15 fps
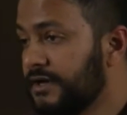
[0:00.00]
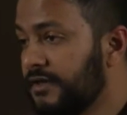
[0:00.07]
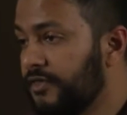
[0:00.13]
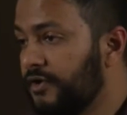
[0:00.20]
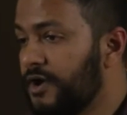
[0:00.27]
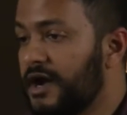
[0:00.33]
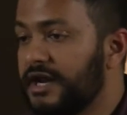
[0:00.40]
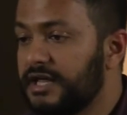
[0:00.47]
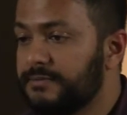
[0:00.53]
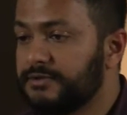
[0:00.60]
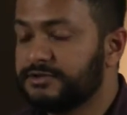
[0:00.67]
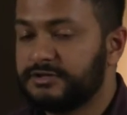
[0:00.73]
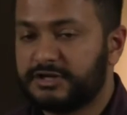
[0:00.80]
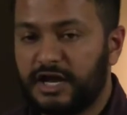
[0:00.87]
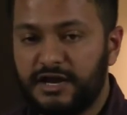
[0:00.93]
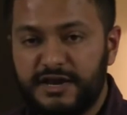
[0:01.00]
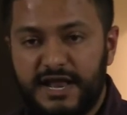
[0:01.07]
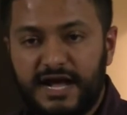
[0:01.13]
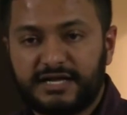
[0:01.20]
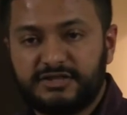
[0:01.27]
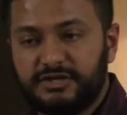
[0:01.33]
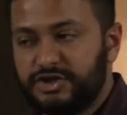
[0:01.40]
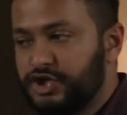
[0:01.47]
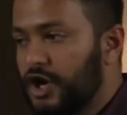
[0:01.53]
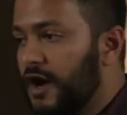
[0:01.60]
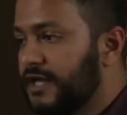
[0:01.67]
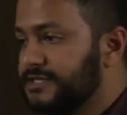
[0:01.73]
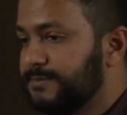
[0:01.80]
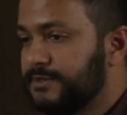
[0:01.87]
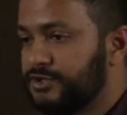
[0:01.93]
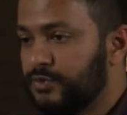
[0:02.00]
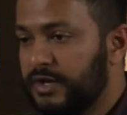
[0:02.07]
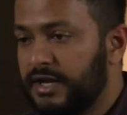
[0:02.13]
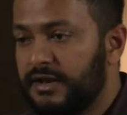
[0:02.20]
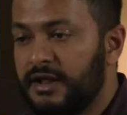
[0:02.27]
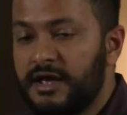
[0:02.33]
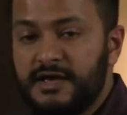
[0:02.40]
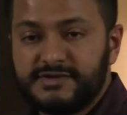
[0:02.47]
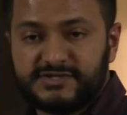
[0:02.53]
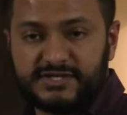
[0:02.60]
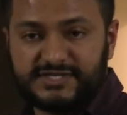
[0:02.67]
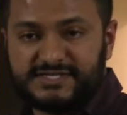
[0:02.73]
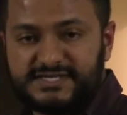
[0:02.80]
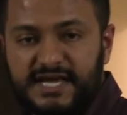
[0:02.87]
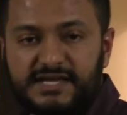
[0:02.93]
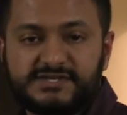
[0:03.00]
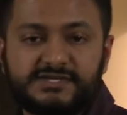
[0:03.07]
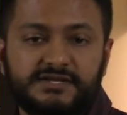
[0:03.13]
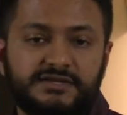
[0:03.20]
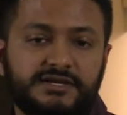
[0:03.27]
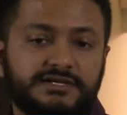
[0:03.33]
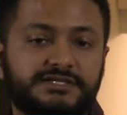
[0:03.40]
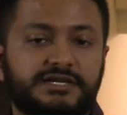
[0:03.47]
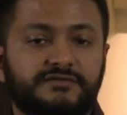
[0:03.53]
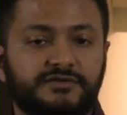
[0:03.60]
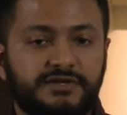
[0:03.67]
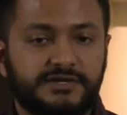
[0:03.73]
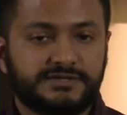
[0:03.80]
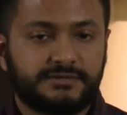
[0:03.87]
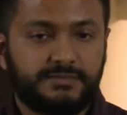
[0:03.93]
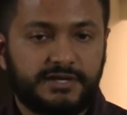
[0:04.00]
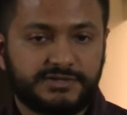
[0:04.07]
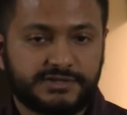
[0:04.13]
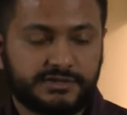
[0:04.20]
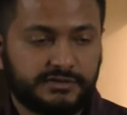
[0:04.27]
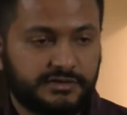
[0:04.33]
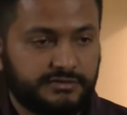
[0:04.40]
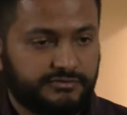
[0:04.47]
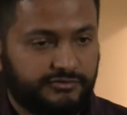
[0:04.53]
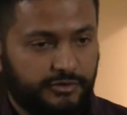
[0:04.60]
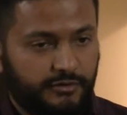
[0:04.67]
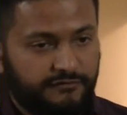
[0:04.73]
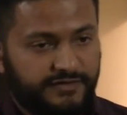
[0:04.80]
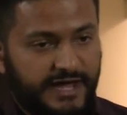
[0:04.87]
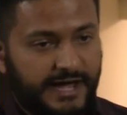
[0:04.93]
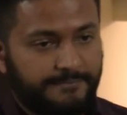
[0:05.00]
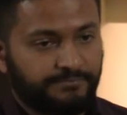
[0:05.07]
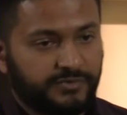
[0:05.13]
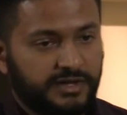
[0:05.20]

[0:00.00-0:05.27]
They're not able to connect the dots between success and the activities that basically drove that.